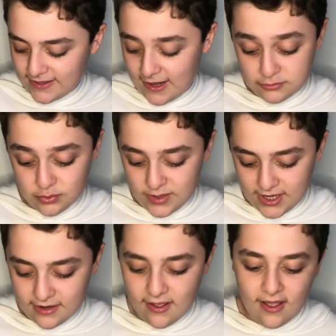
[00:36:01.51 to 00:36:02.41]
That was
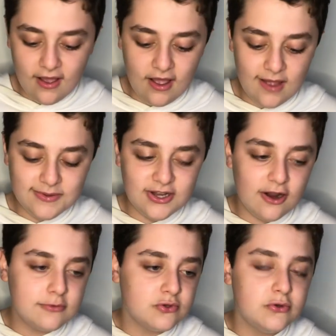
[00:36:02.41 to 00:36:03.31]
weird. Uh, but you know,
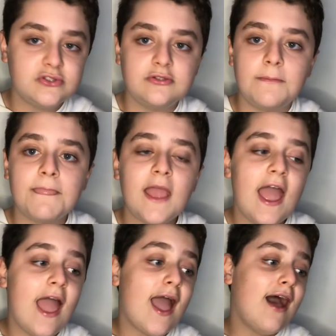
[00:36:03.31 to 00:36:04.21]
it was awesome.
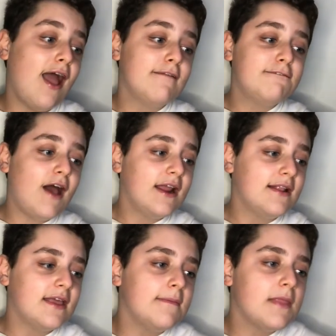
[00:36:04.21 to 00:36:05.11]
Uh, and
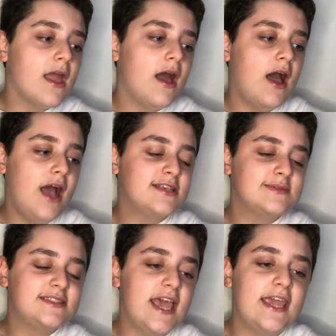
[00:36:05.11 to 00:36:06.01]
finally, uh, as I
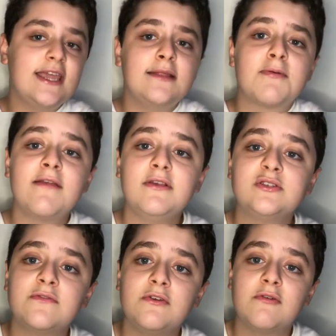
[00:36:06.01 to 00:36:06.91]
was saying in the previous
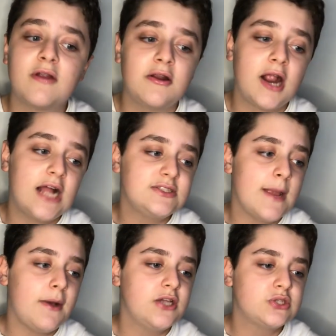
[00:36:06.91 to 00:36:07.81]
review in regards to
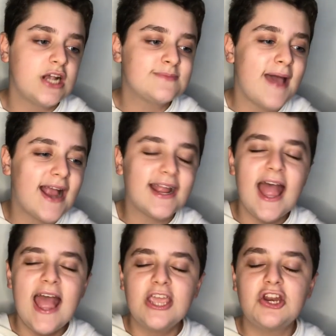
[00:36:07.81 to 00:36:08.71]
Empire Strikes Back,
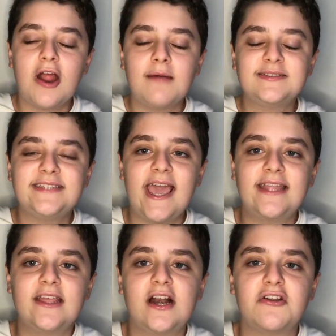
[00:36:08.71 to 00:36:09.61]
you know, I was saying
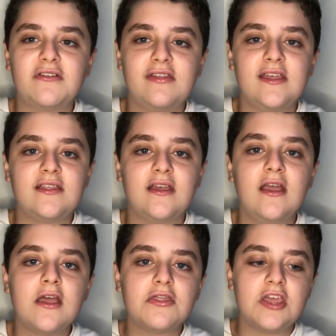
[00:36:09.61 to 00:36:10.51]
that I don't think that
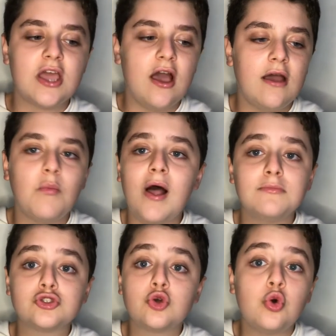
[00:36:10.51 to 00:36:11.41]
the, uh, while it
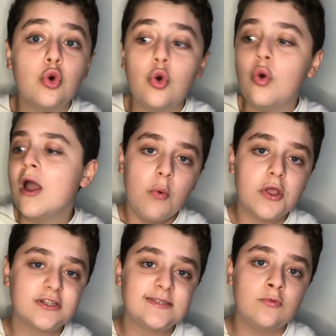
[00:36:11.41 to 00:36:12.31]
was cool, we
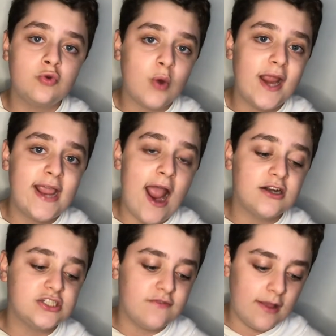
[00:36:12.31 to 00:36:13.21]
got some great
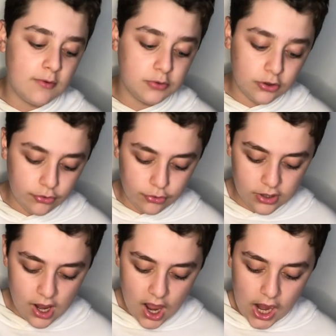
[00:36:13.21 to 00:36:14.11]
character development with Luke,
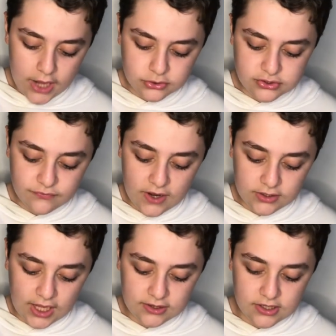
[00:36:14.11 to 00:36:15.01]
I also felt
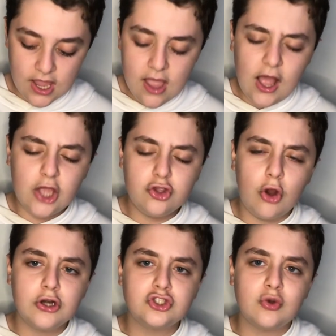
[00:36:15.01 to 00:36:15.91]
like the uh,
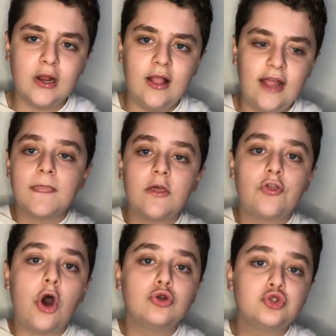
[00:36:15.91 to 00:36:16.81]
Yoda storyline the
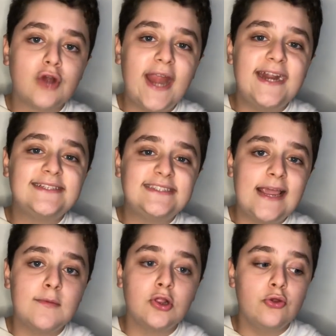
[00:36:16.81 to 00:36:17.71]
whole training
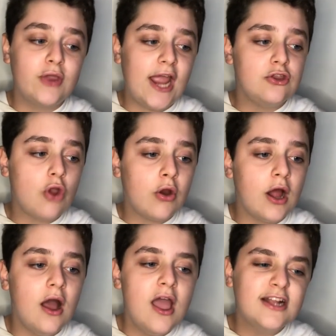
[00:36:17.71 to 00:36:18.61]
scene with Luke and
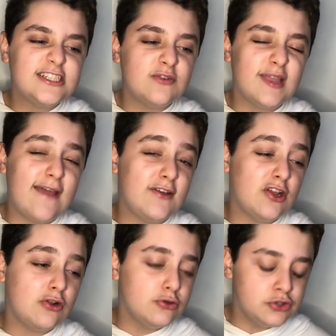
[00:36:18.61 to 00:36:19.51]
Yoda didn't really have a
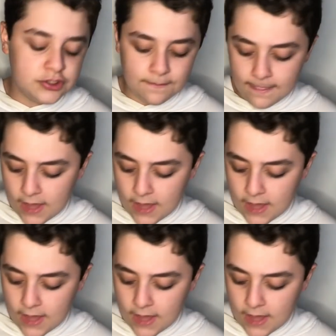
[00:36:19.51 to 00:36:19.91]
conclusion.